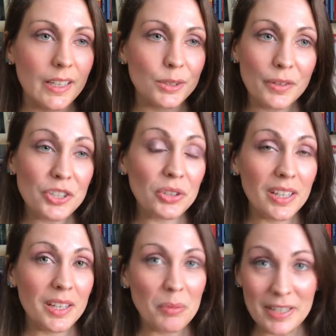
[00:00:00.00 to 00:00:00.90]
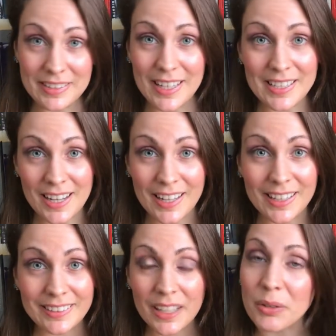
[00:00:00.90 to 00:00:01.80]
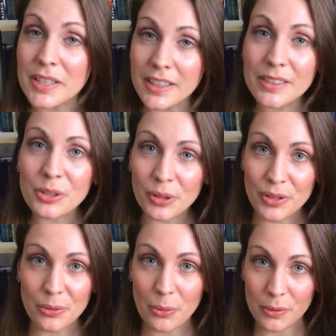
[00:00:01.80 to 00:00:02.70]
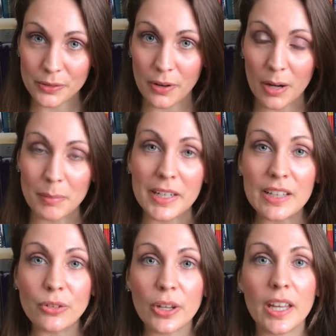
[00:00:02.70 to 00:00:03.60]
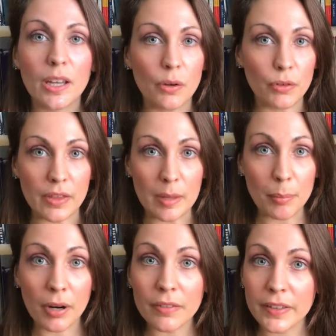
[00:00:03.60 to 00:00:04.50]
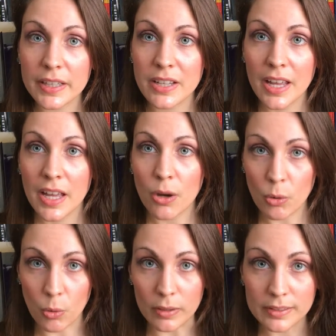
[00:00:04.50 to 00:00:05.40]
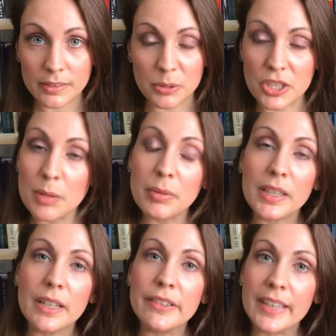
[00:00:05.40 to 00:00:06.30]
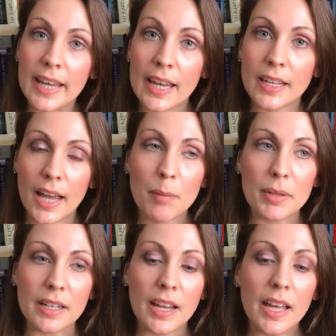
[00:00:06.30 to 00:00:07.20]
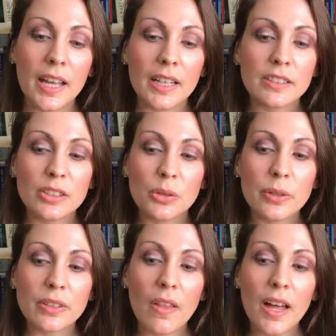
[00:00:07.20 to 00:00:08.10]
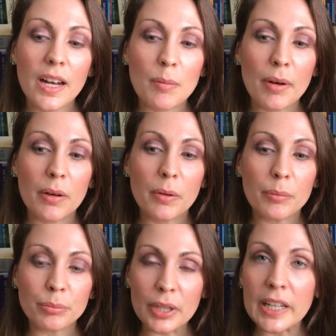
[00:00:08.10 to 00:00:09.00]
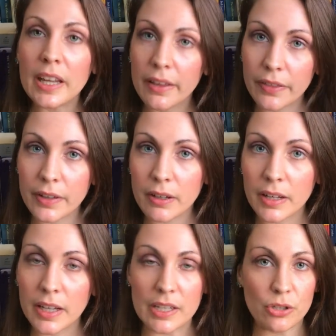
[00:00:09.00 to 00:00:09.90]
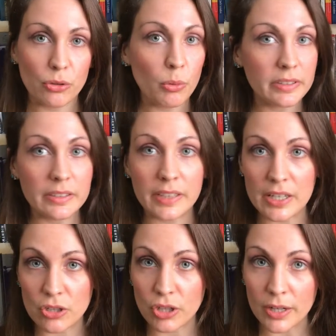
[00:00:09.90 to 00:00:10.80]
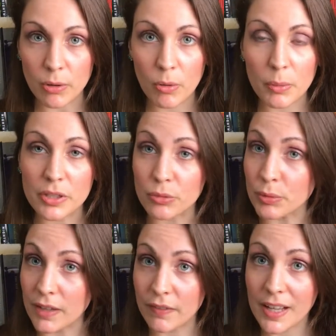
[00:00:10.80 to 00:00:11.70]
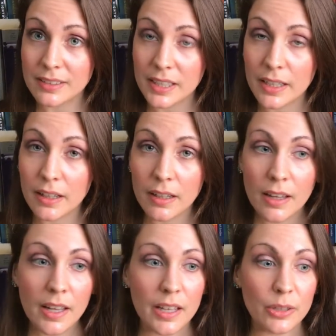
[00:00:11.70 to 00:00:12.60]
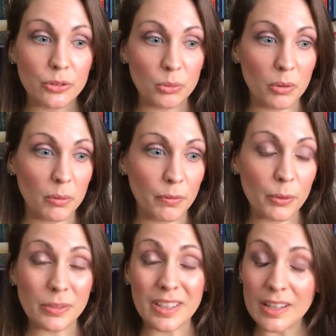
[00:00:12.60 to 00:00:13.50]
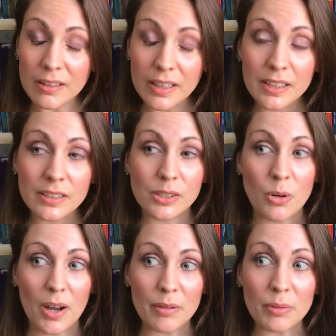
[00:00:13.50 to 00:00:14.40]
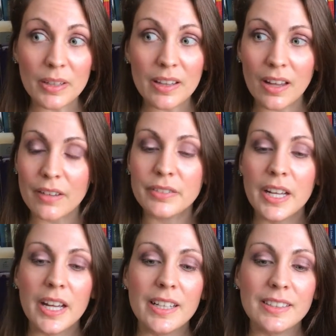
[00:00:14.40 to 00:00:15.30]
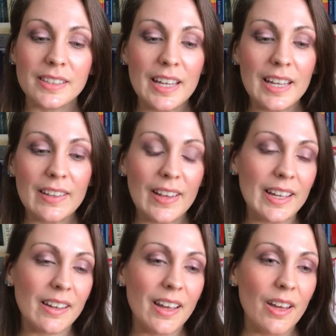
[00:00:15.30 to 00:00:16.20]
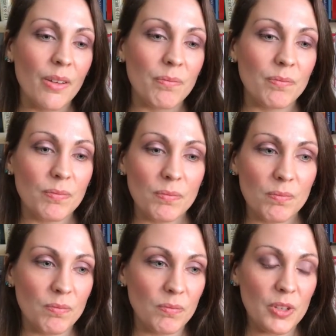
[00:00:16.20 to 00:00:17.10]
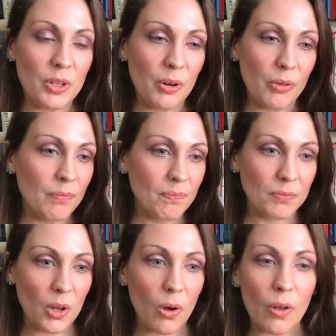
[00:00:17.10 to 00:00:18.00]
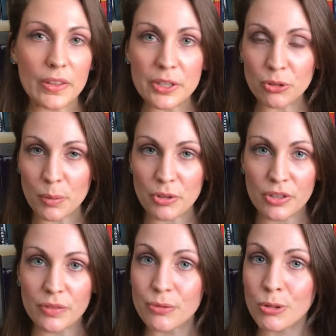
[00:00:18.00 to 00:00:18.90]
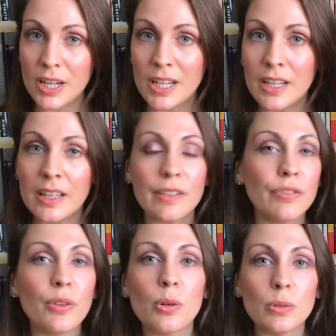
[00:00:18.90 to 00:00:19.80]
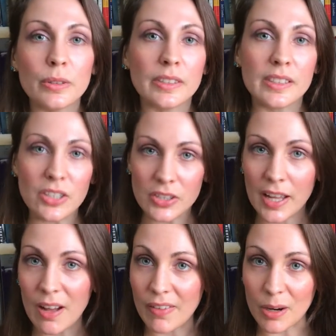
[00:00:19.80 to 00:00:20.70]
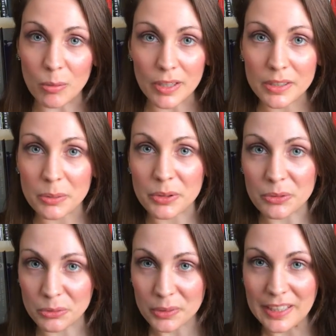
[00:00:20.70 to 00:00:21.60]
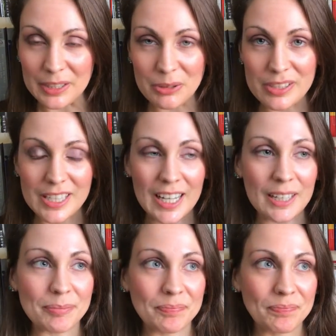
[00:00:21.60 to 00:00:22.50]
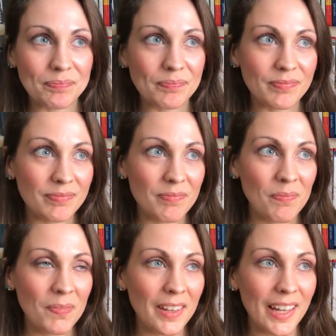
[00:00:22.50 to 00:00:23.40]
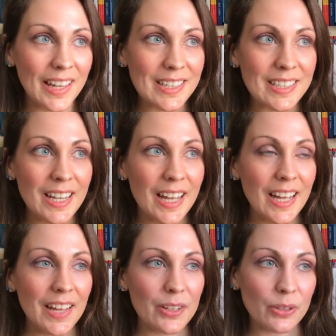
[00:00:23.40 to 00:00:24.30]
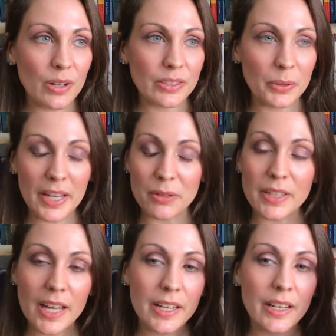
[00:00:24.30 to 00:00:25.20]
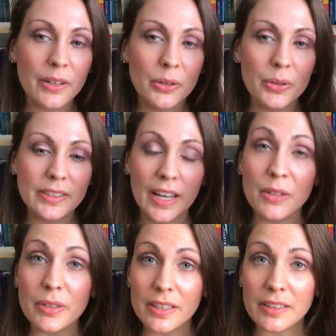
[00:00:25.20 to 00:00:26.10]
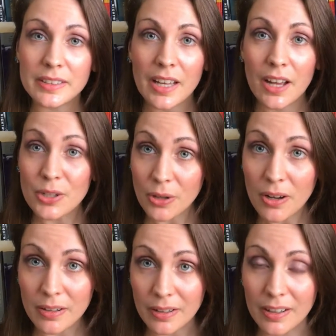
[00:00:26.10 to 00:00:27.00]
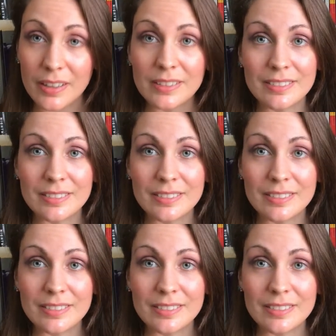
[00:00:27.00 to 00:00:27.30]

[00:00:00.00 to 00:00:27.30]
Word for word: So eventually when his dad dies Henry does turn it into a horse farm and he's looking for the perfect horse which he believes can happen and so there's a lot about breeding theory and just horses in general which is really fascinating. I used to work with foals and yearlings so I really loved seeing like you know all the descriptions of training and foals and just how that worked, which was really interesting. And there's also Henrietta, who is Henry's daughter.